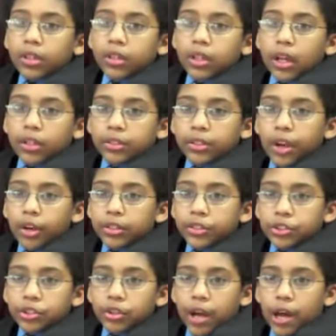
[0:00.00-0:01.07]
As long
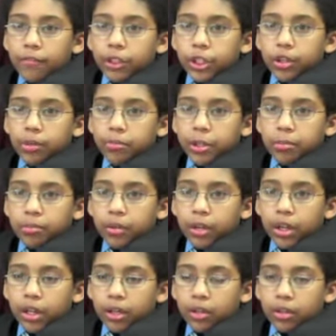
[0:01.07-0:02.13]
as you have a normal brain.